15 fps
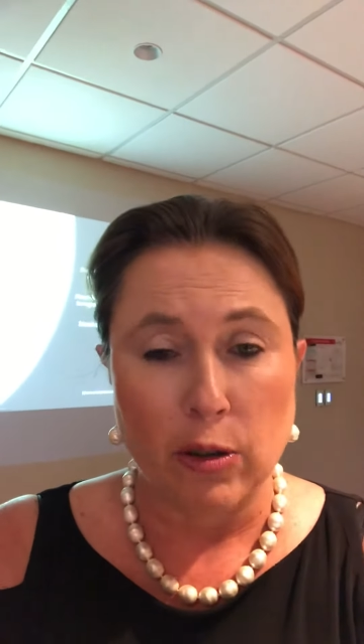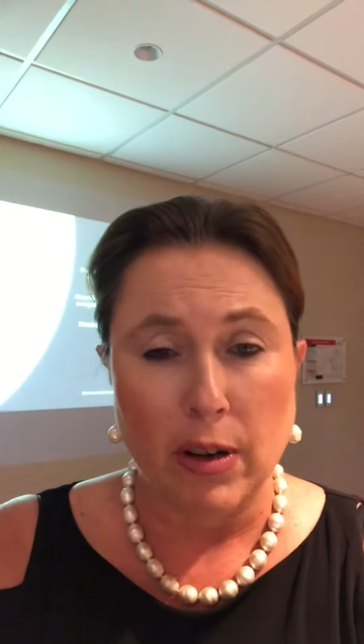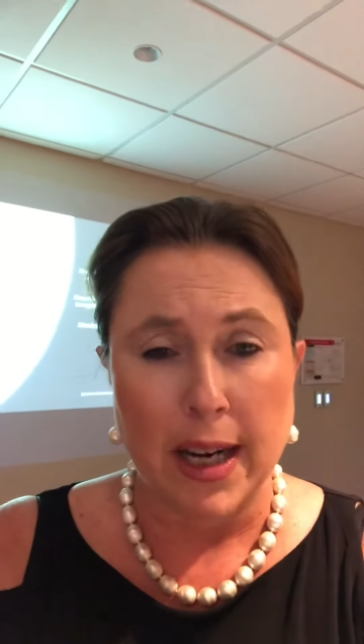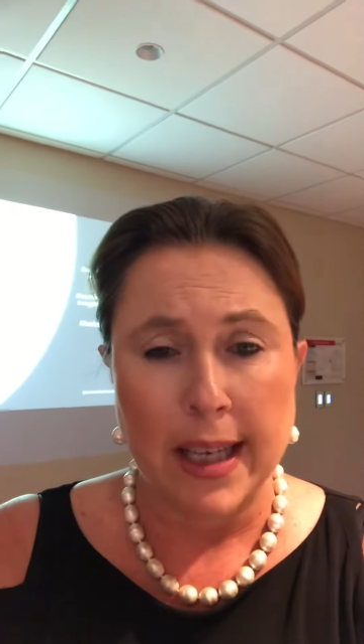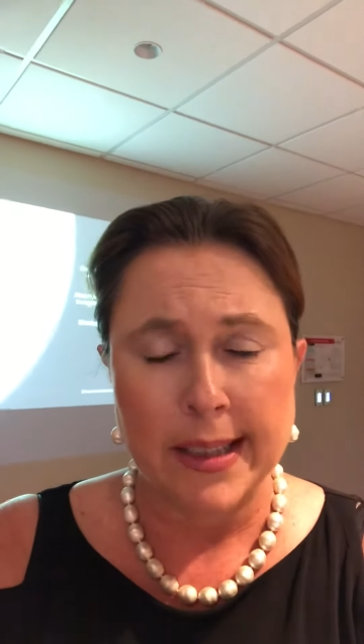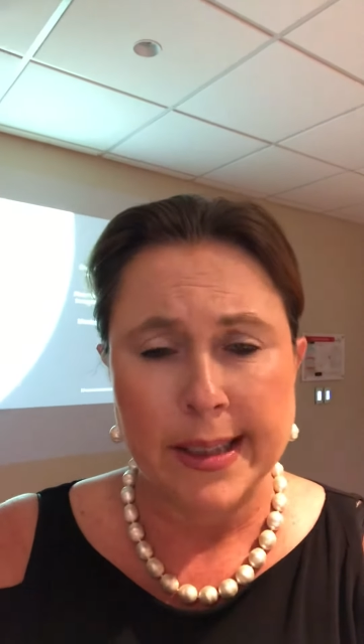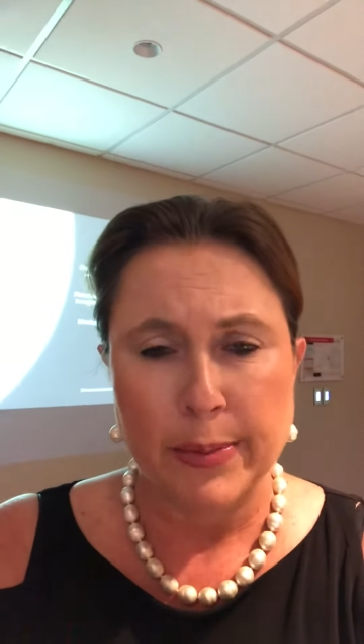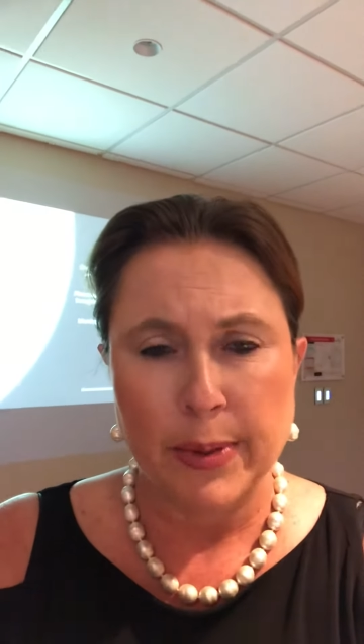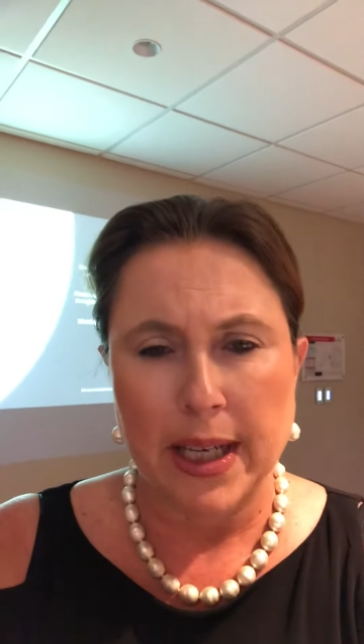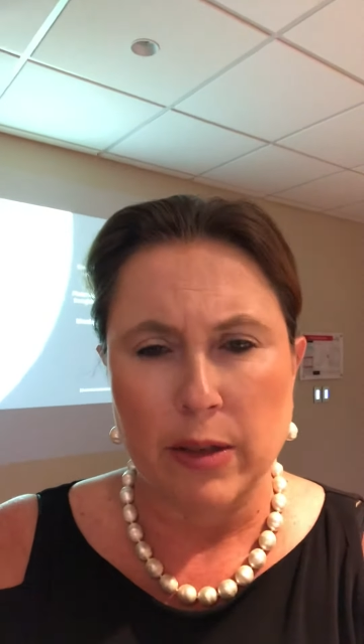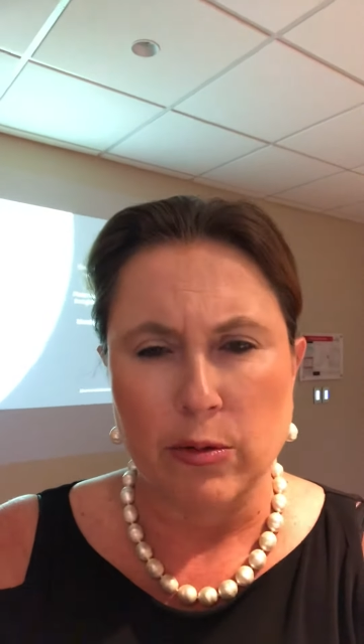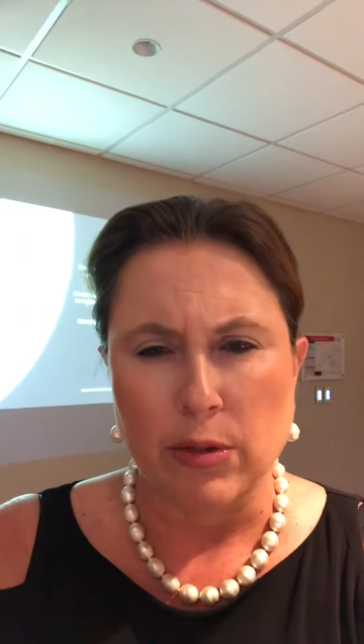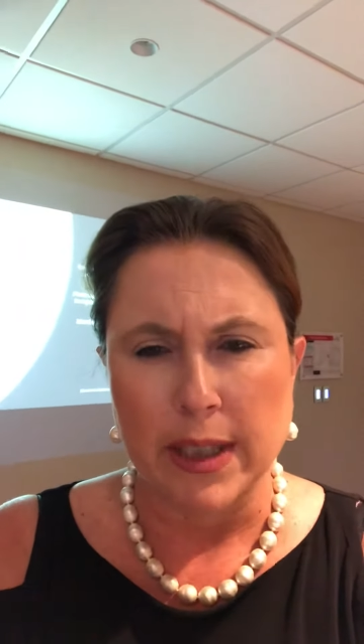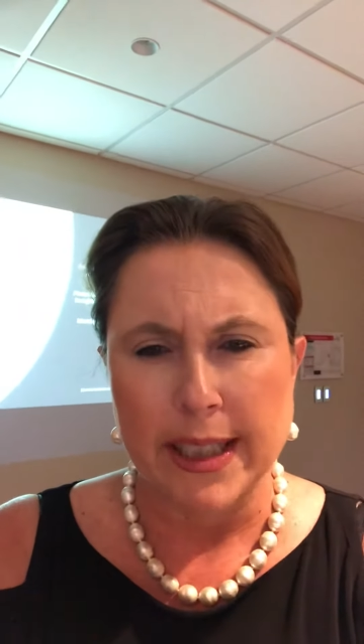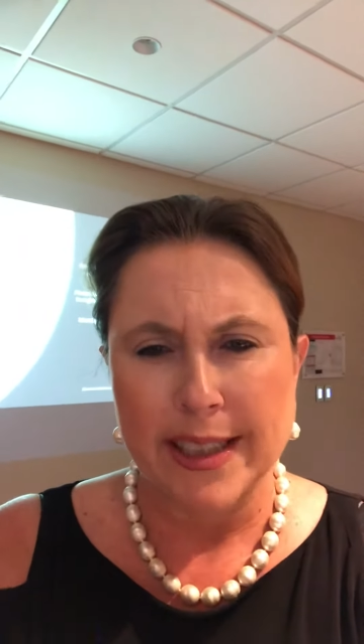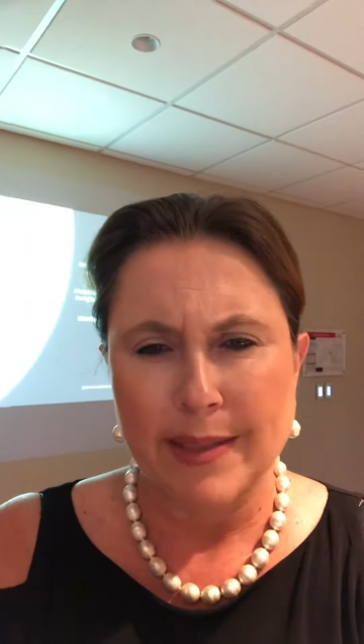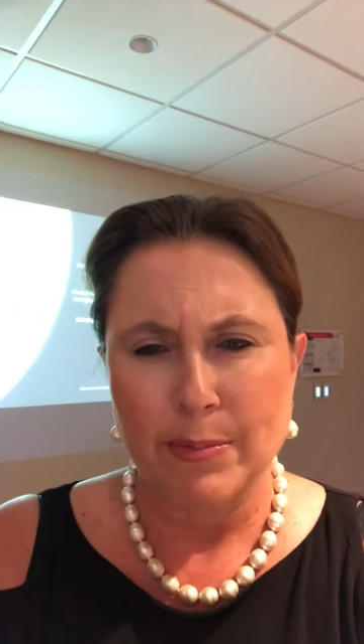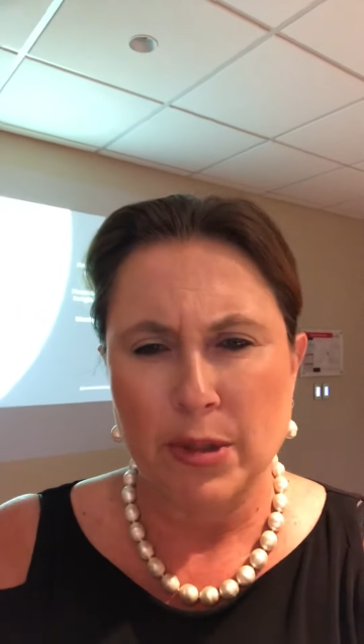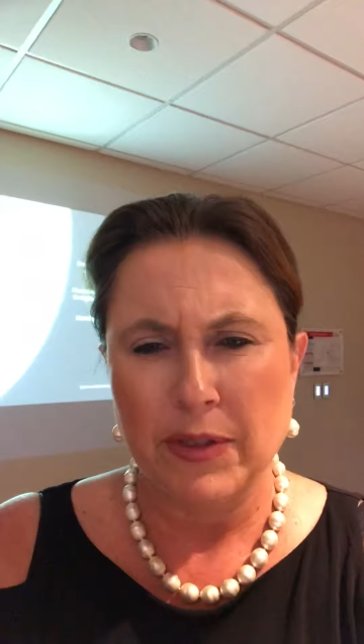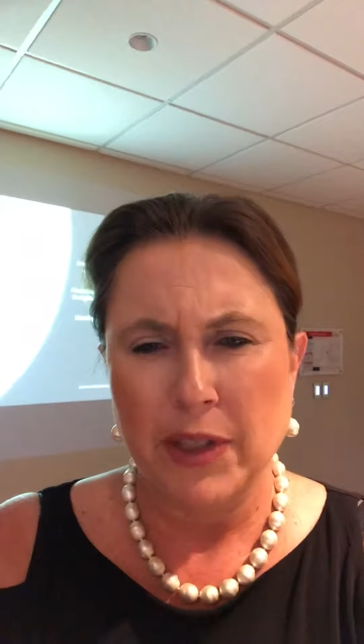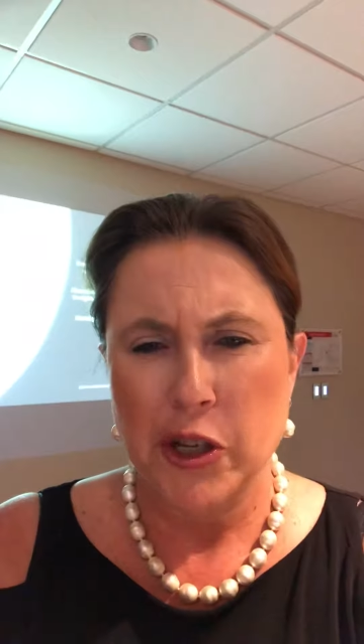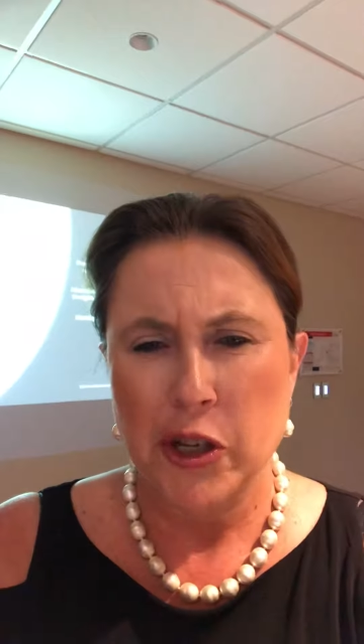grounds, without reason
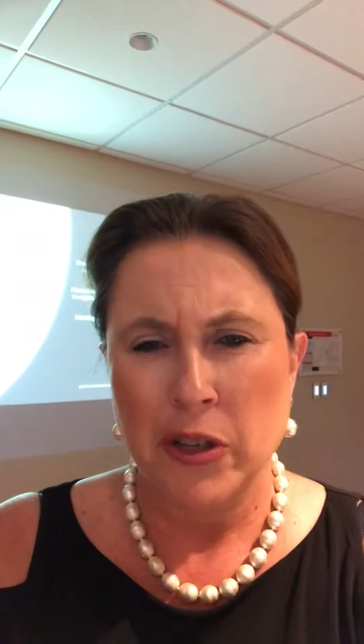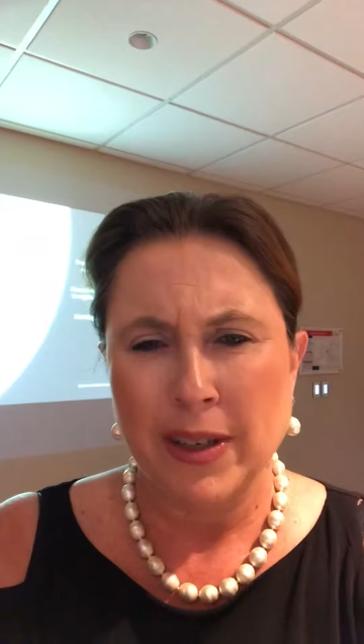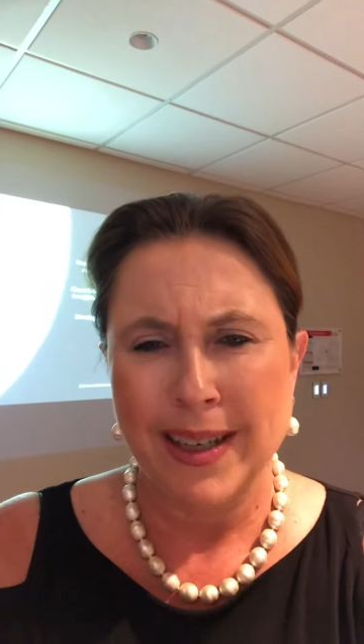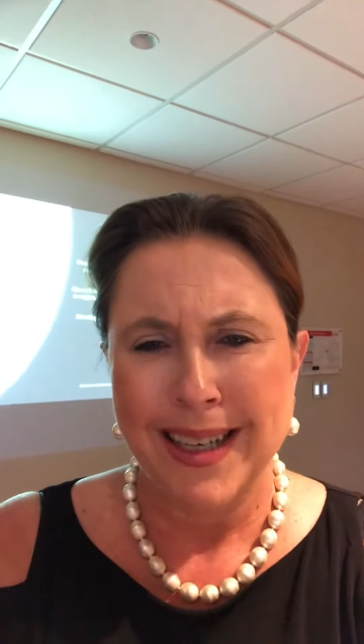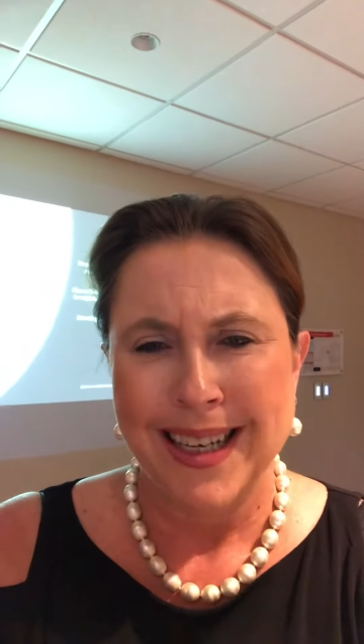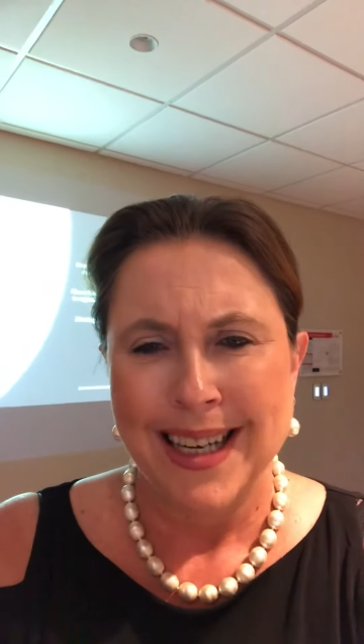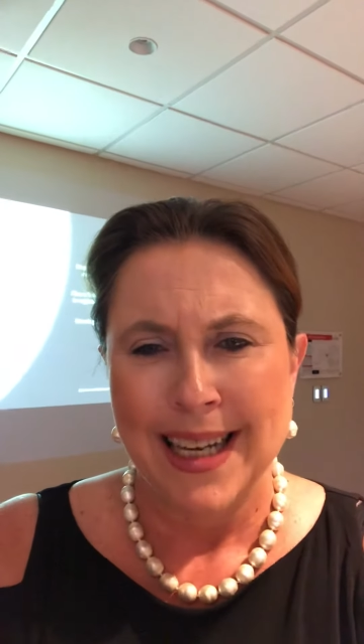provision,